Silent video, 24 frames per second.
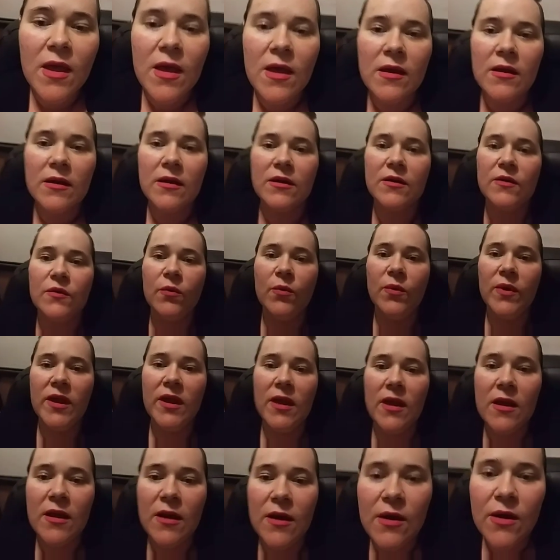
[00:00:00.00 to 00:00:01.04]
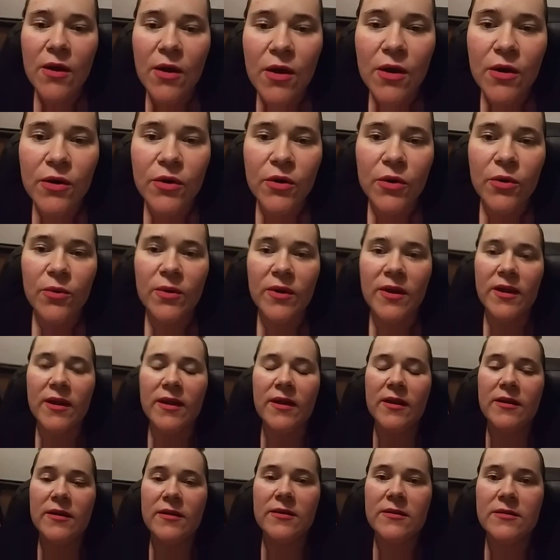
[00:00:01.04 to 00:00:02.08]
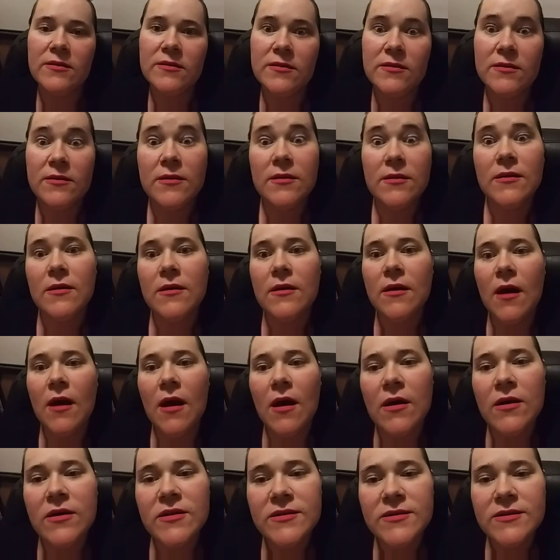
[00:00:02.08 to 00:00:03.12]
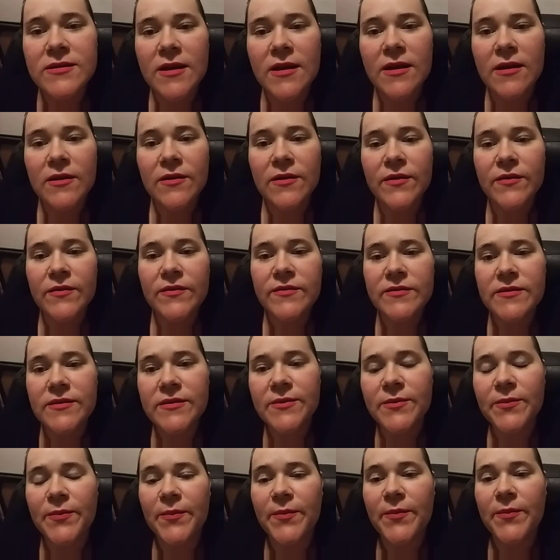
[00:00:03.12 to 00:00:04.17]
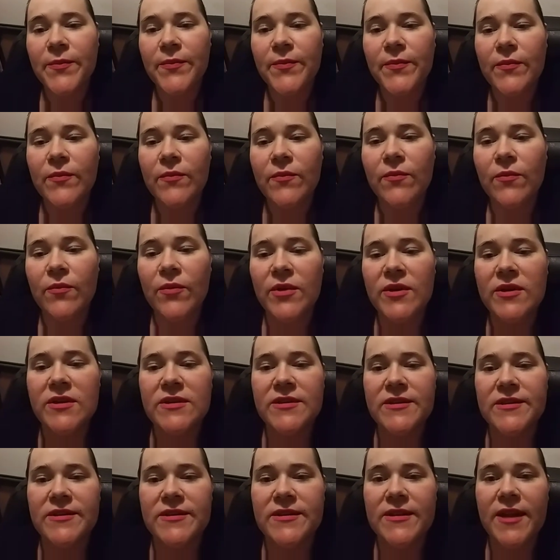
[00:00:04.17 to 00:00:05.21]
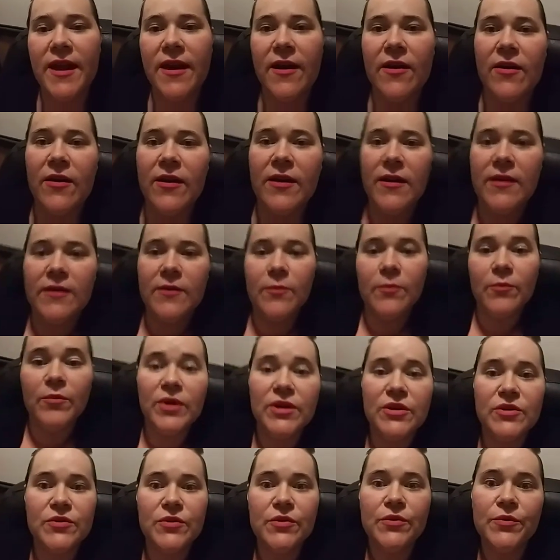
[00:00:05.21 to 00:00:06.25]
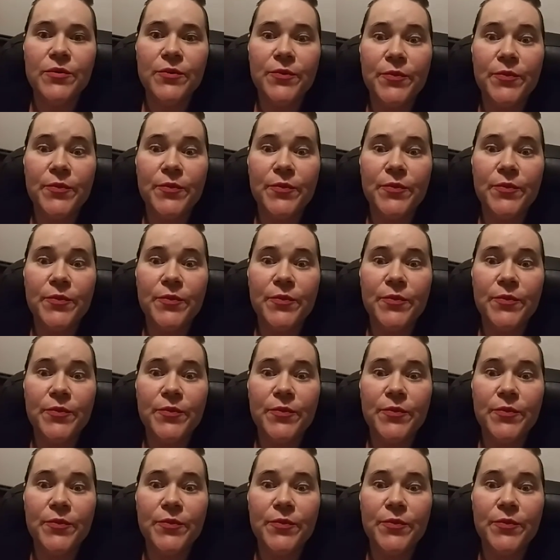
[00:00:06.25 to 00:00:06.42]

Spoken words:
Because we are doing it ourselves. Which is scary. But true.